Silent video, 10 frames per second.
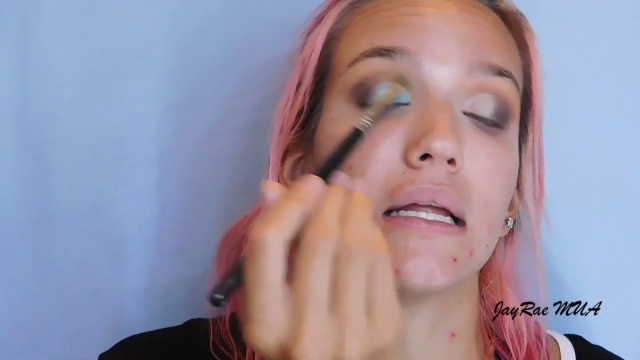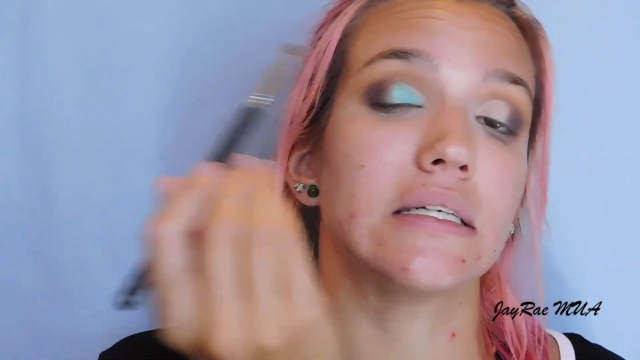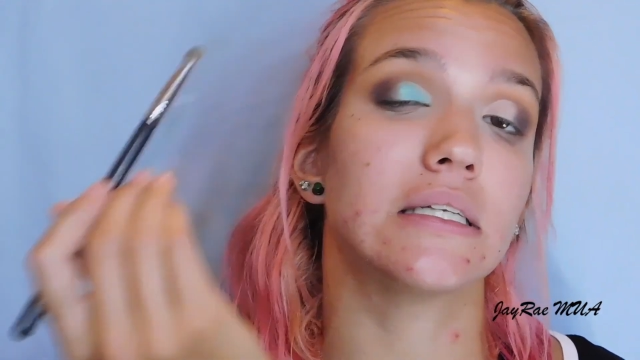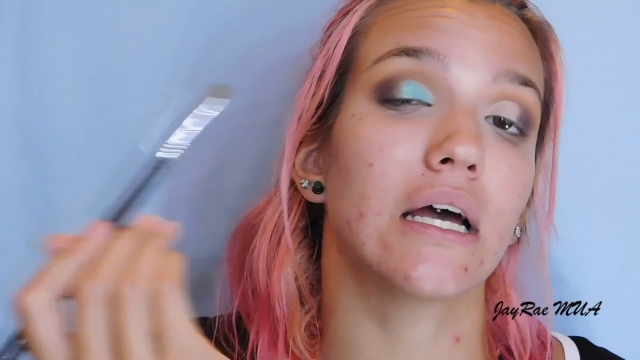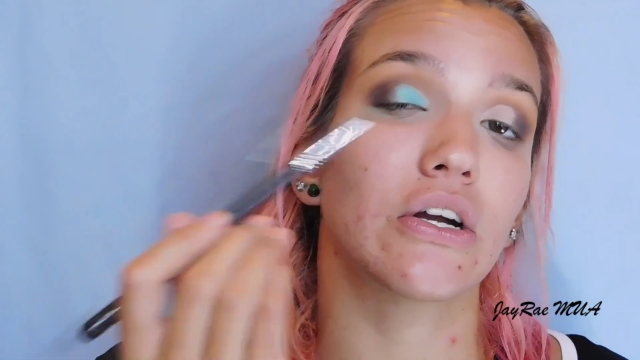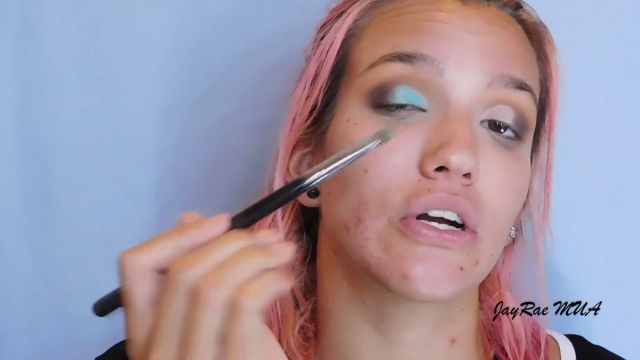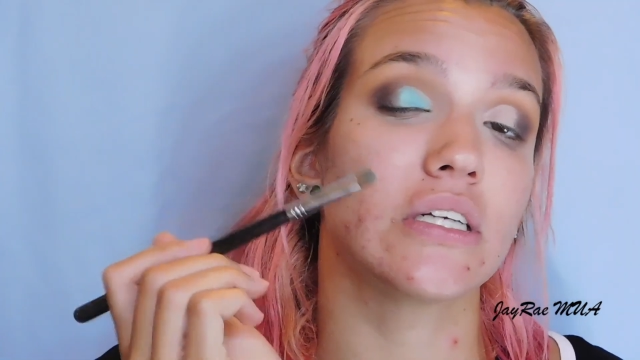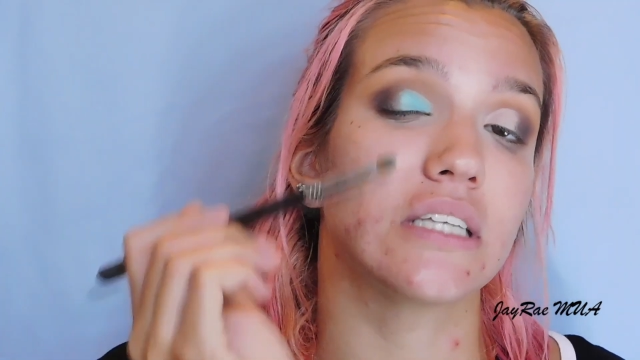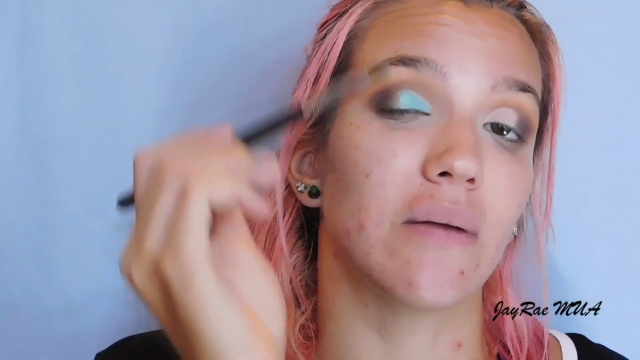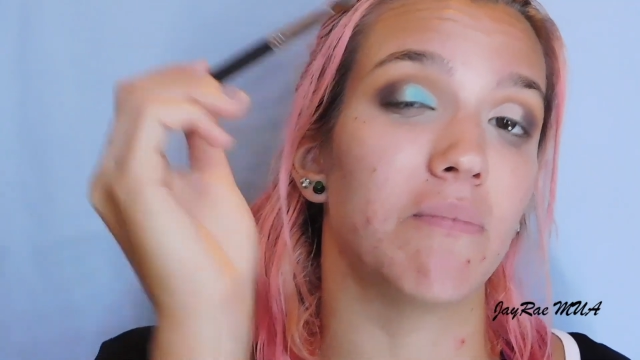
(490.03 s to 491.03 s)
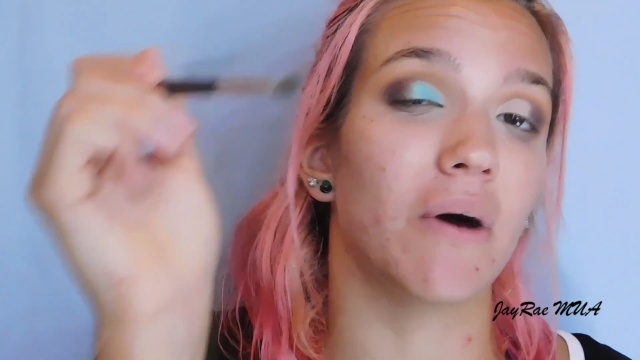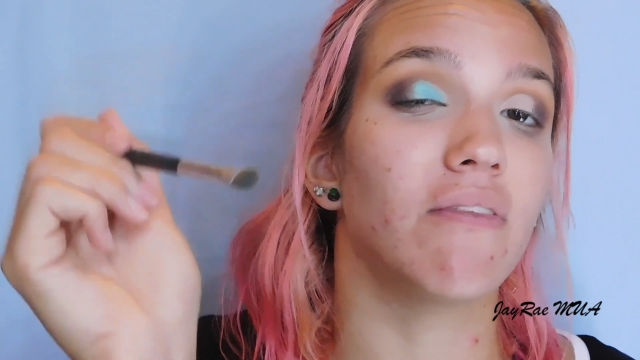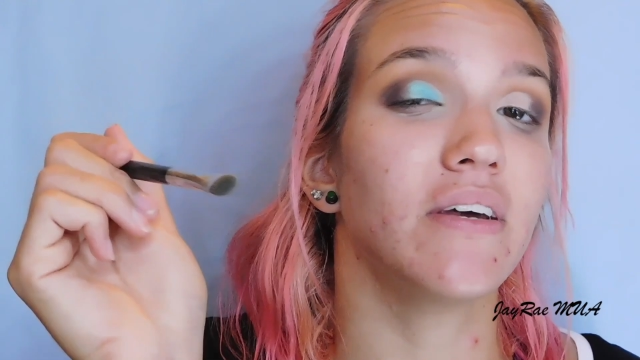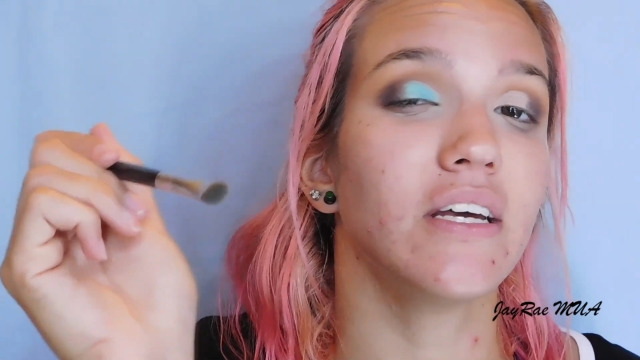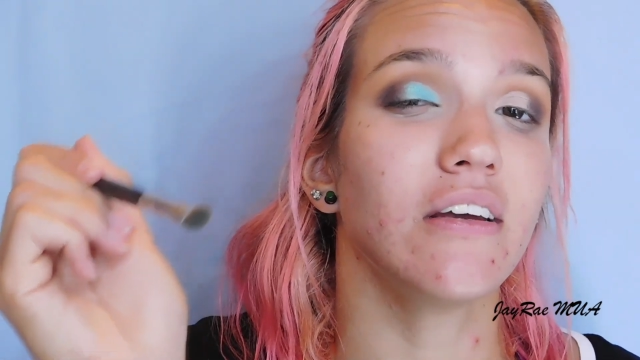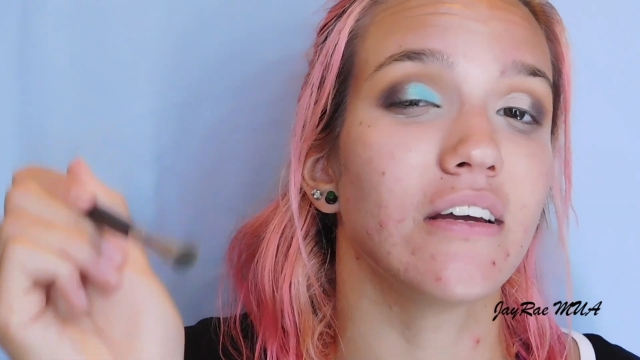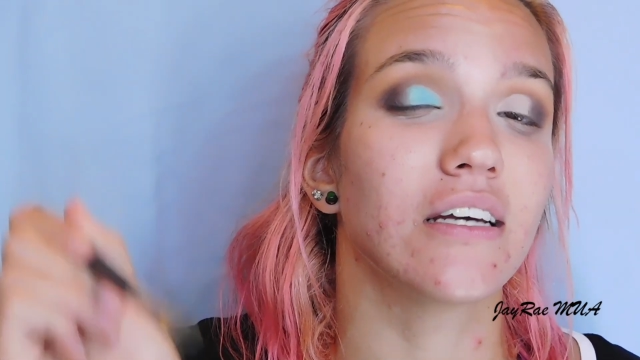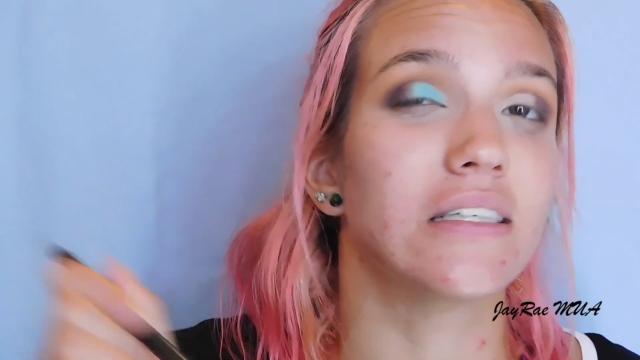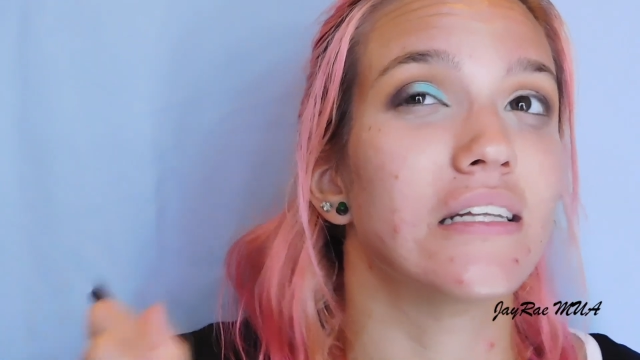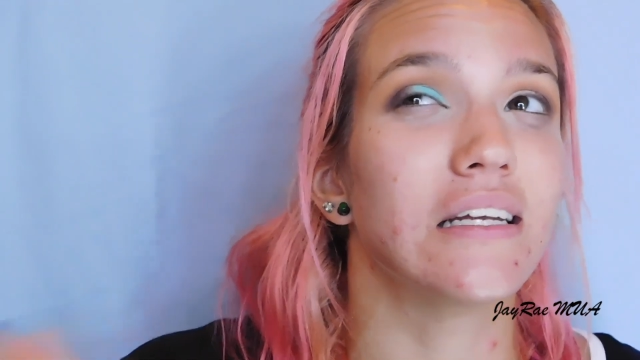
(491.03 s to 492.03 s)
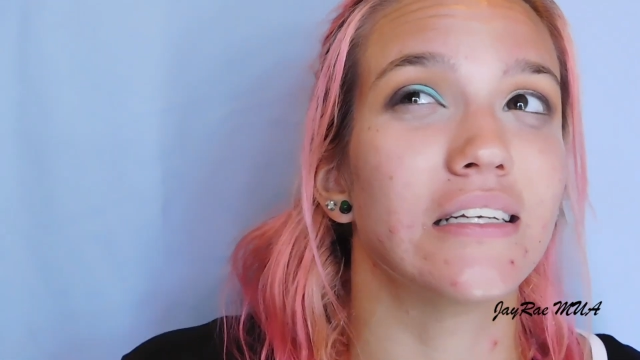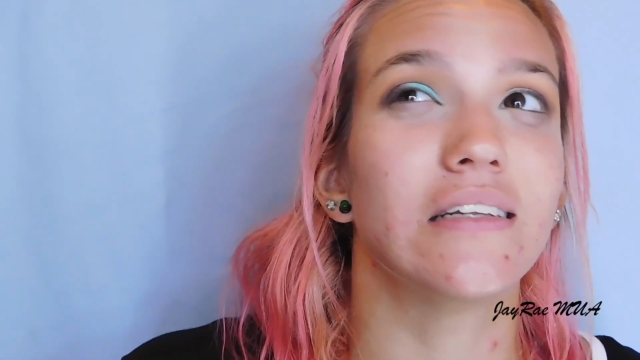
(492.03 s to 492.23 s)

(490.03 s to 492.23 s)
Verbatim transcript: into that crease and above it, because then